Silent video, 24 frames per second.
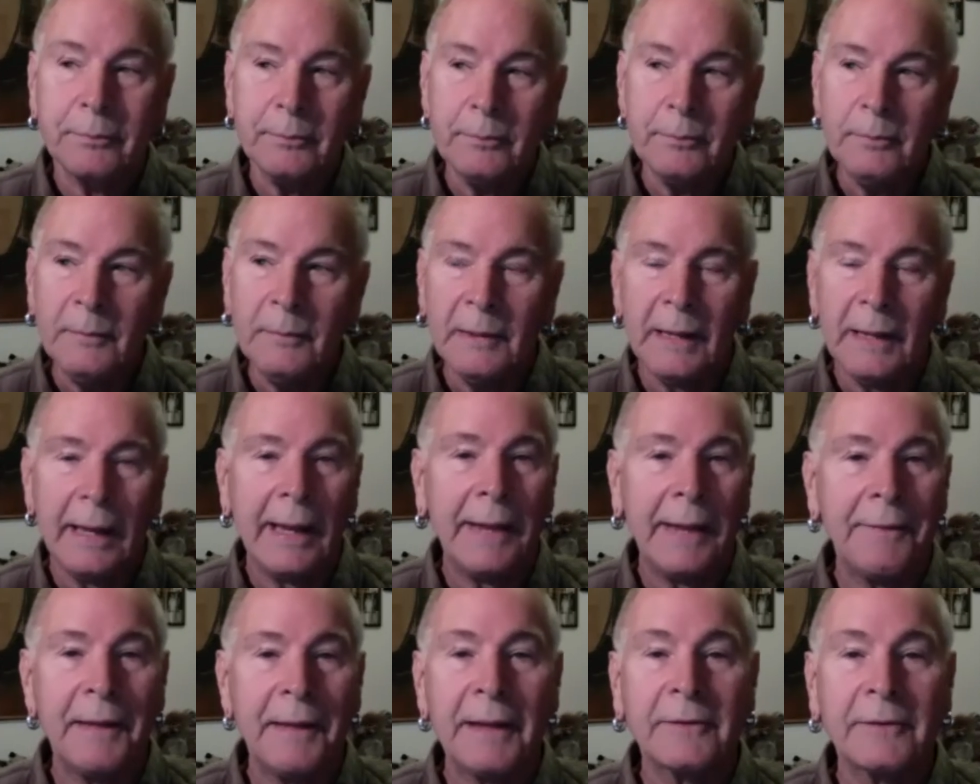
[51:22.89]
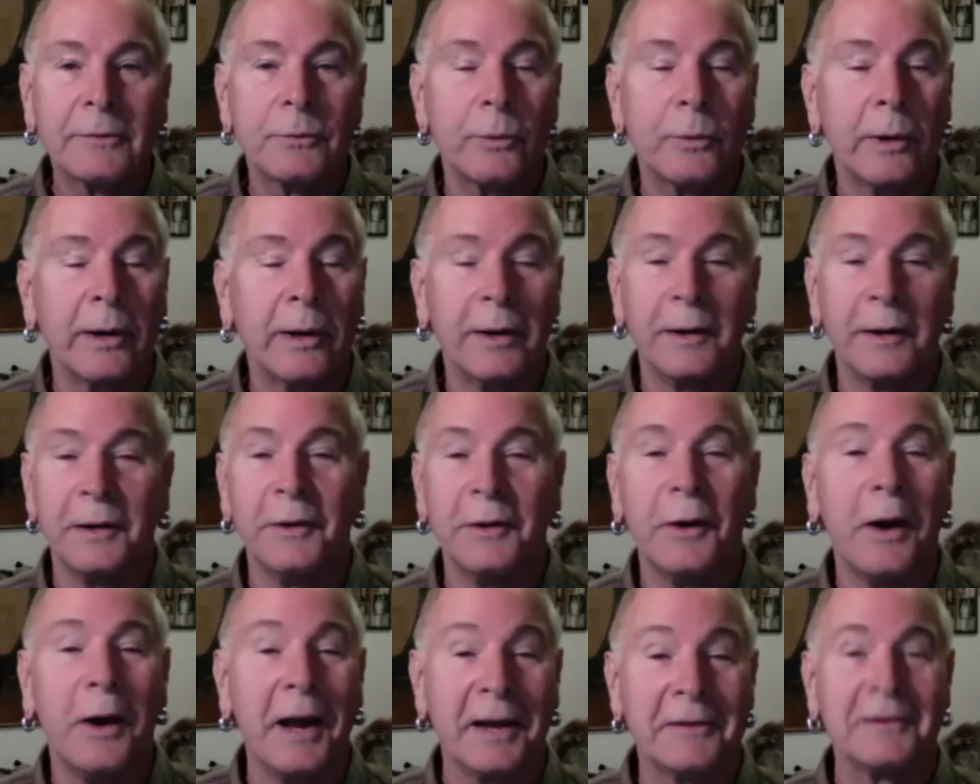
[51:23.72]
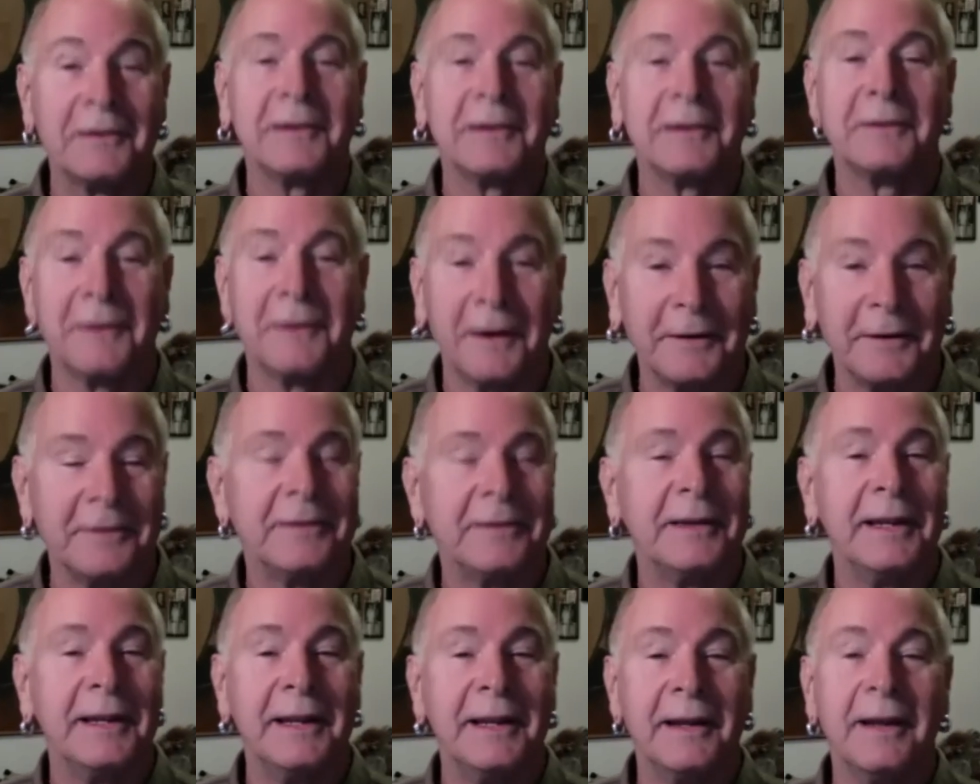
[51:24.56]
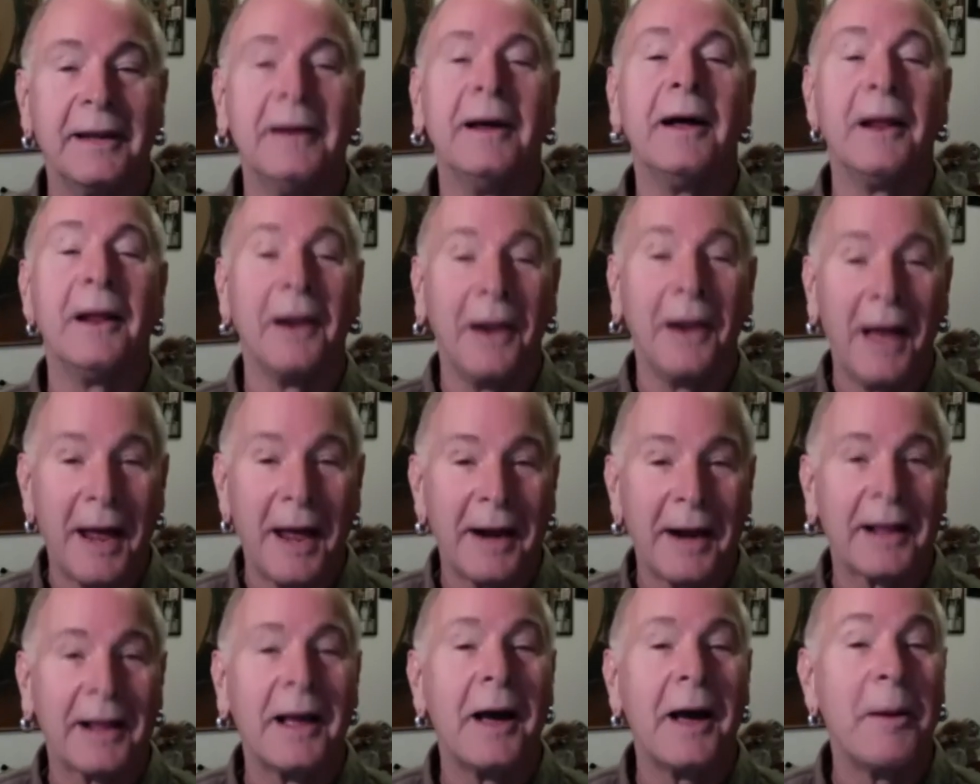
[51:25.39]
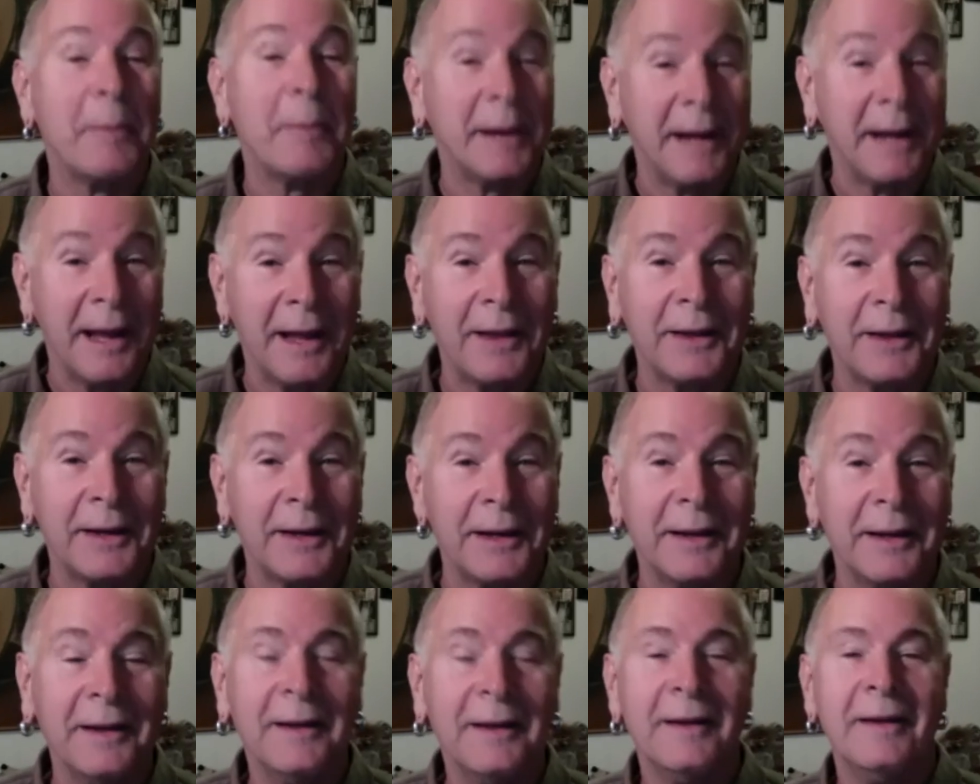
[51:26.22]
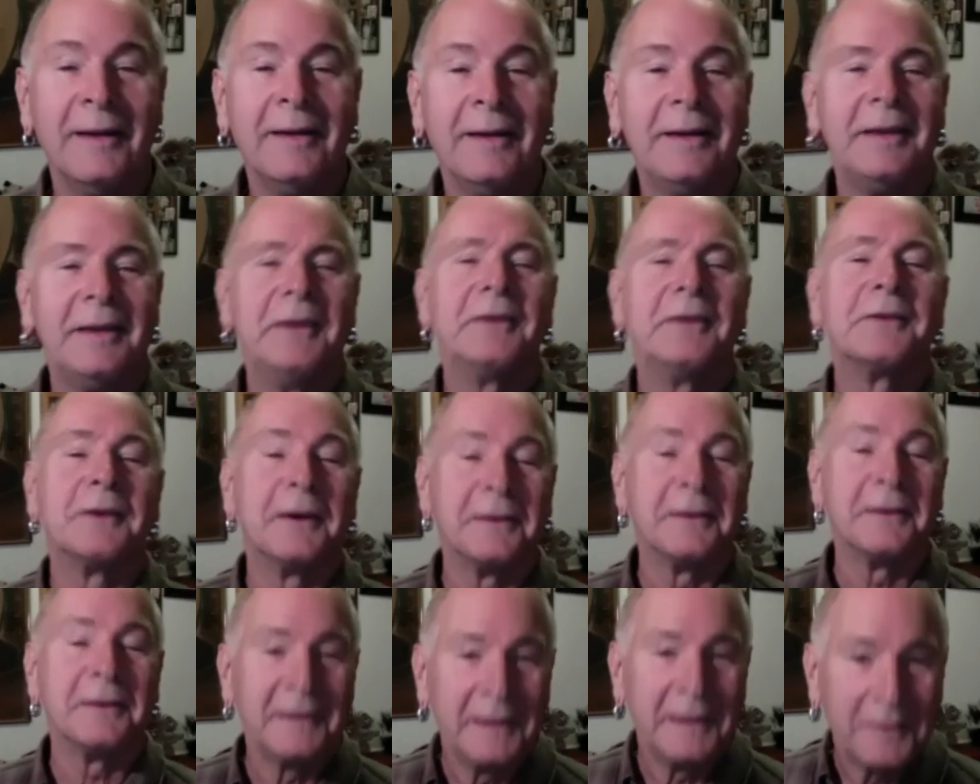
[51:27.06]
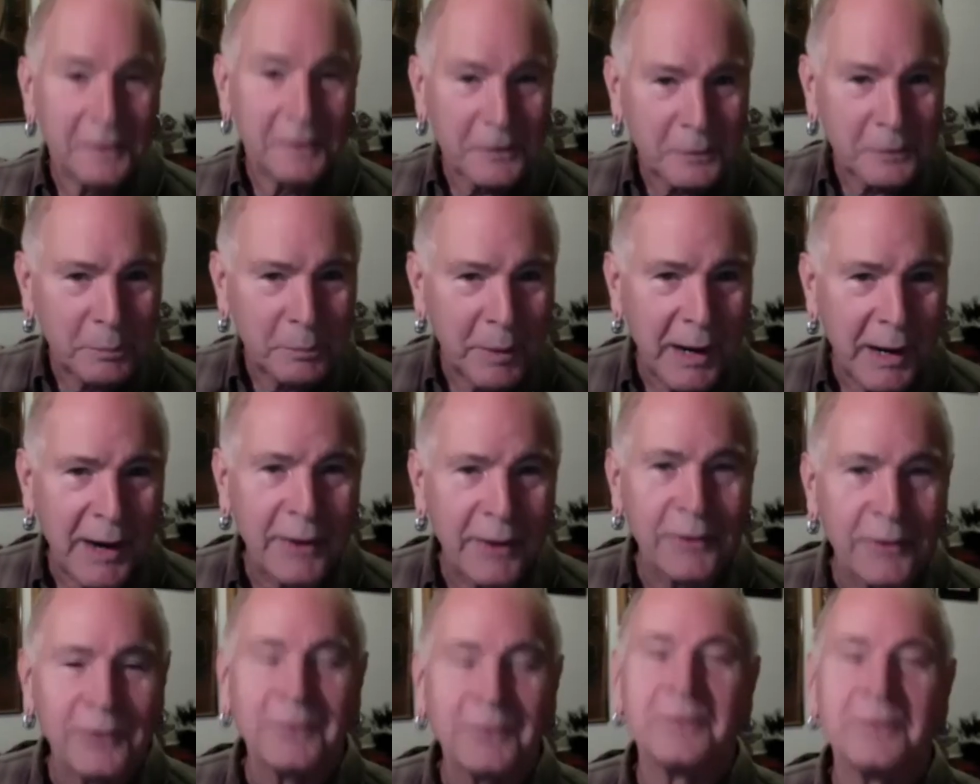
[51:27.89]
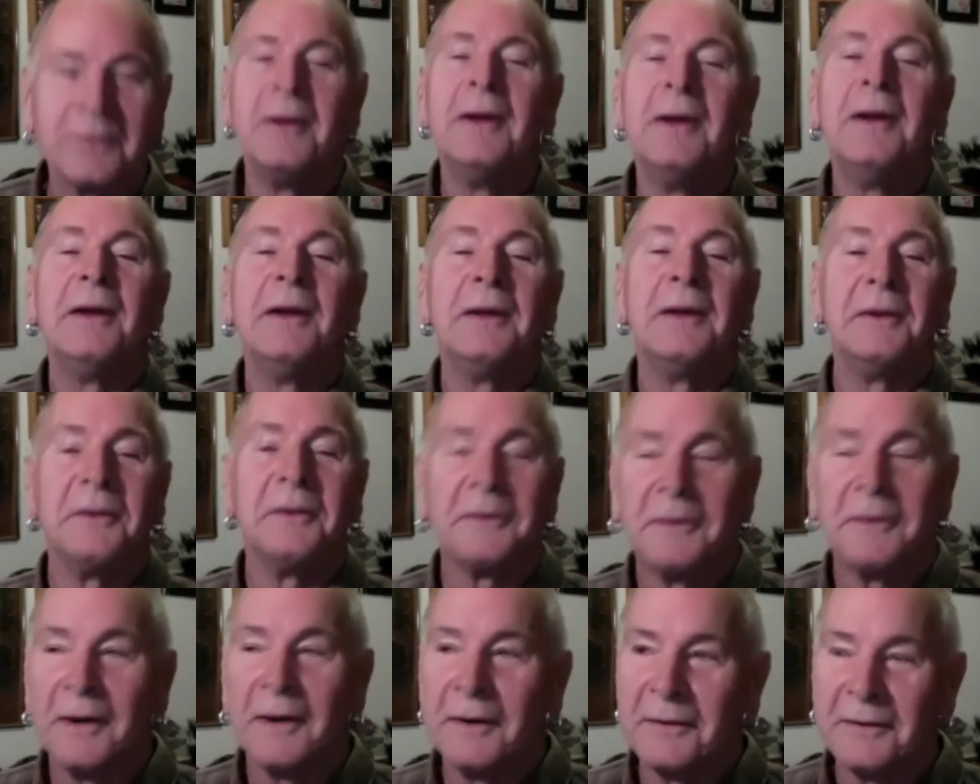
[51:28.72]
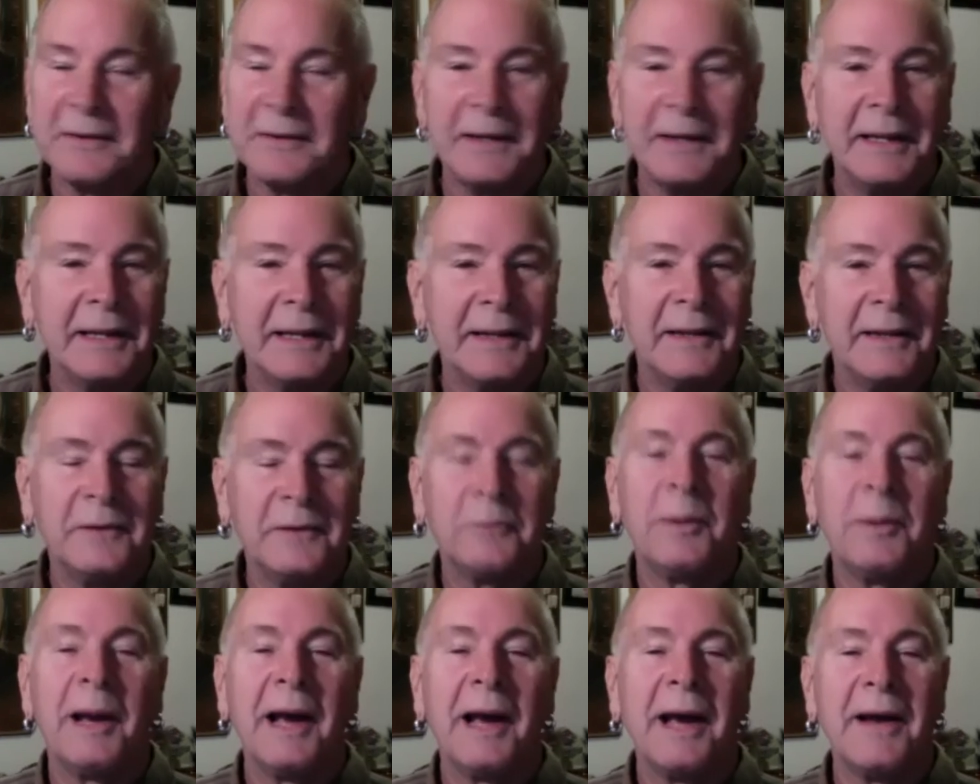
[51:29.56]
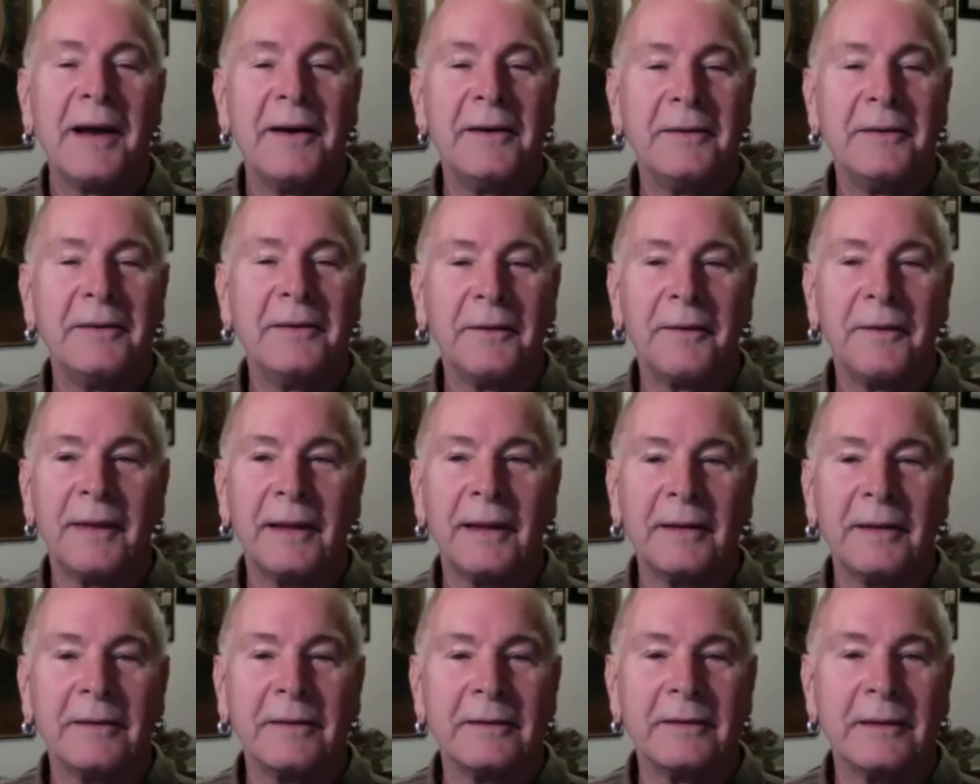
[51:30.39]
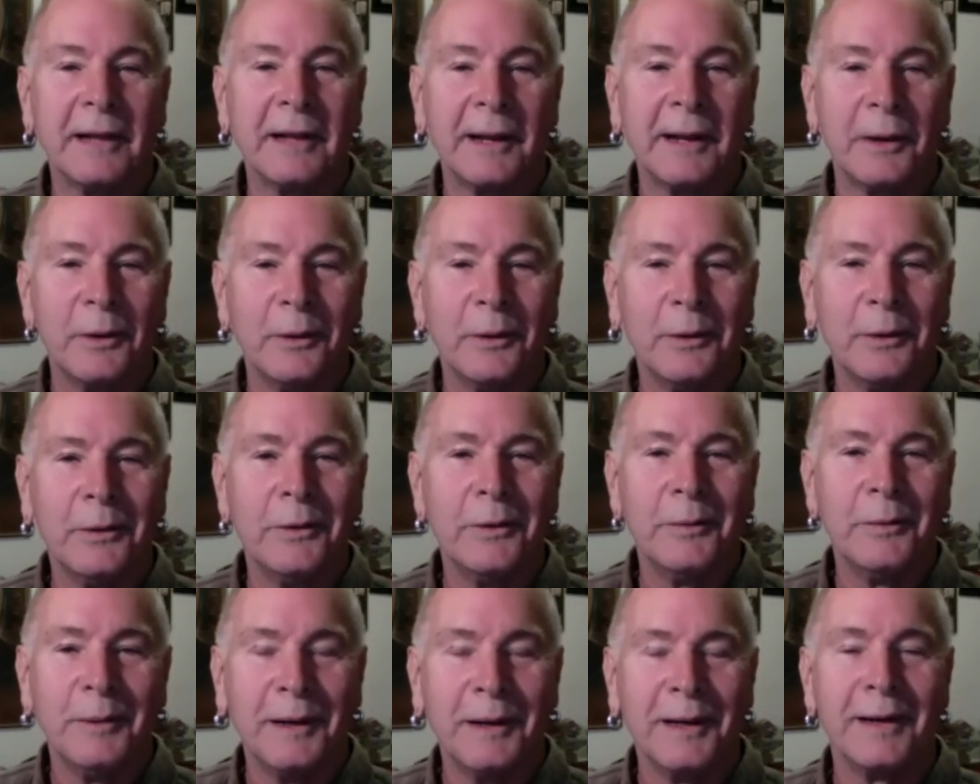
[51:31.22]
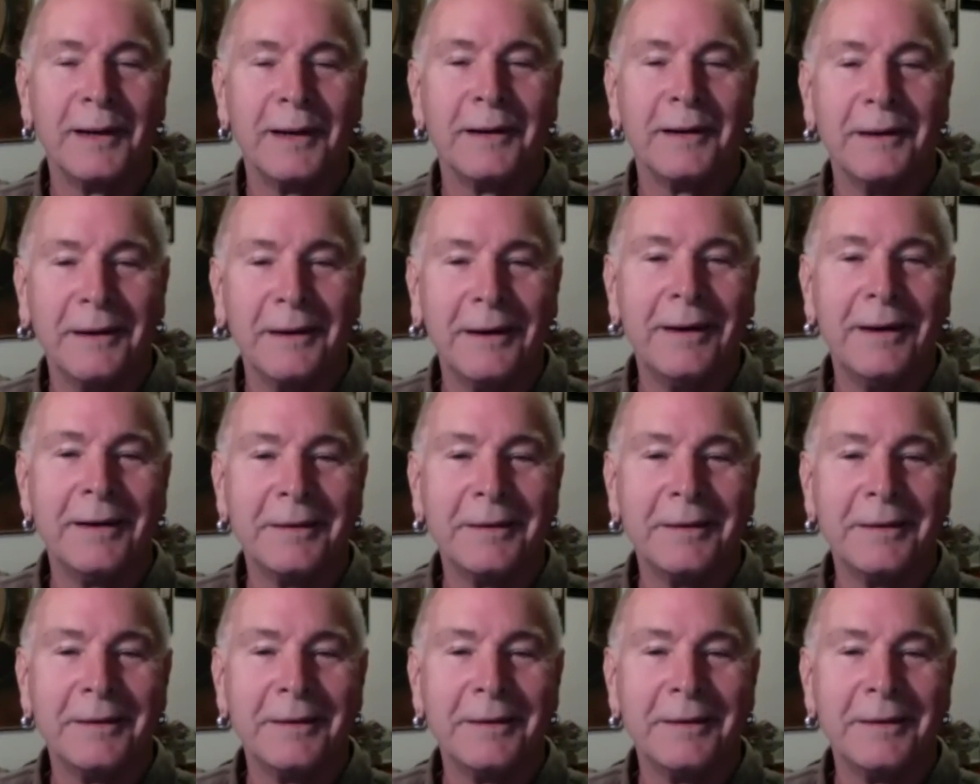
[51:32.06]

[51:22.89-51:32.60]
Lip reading: And that's where you actually start seeing a lot of commonality. You start seeing the spirals, you start seeing these patterns and things. It's like, oh my gosh,